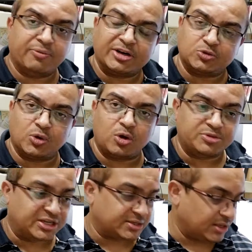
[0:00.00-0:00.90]
virtual
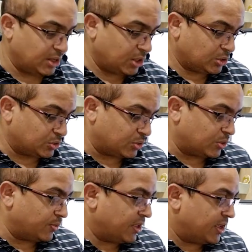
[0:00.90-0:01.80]
object.
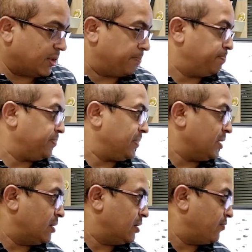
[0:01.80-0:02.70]
So
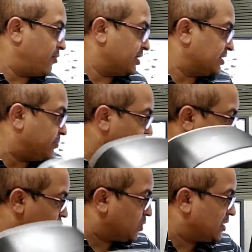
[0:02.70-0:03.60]
for example,
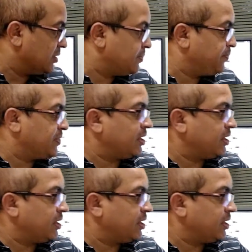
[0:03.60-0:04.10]
this one